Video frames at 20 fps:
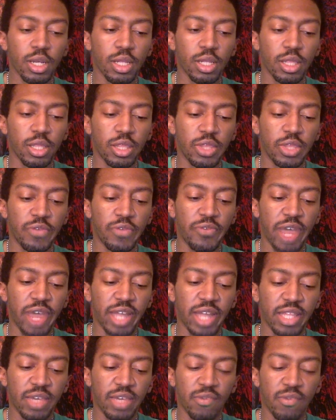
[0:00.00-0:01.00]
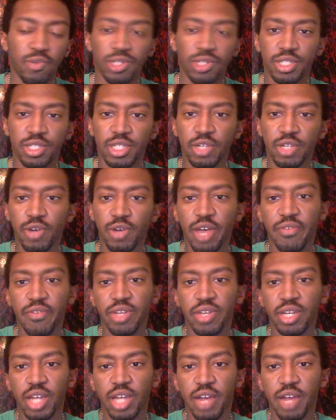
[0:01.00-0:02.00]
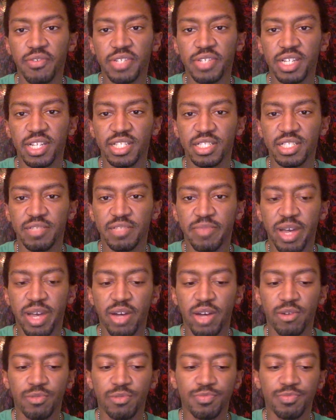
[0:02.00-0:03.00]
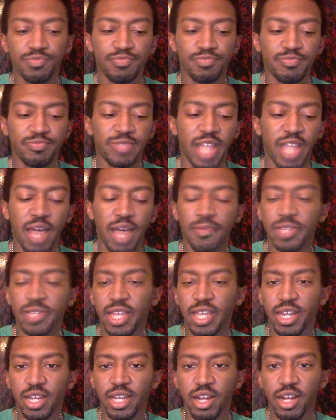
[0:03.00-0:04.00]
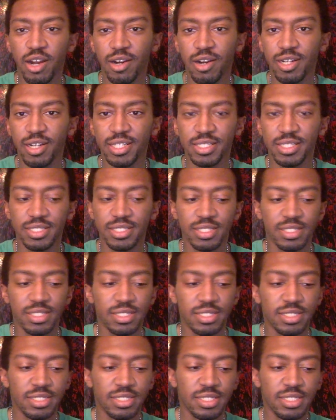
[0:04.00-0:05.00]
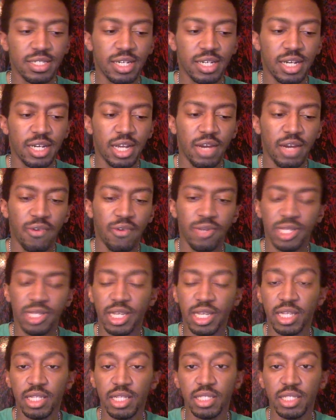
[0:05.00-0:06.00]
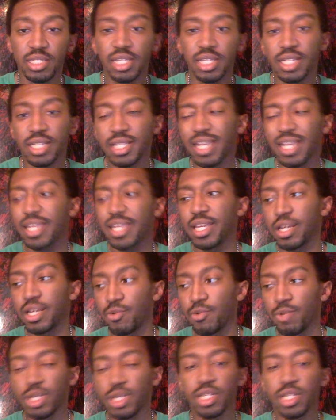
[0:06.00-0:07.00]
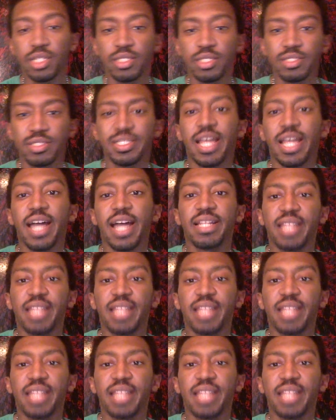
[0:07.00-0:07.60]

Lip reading: the fact that we're still having a conversation about nominating her is ridiculous. Yes, I get it. We could not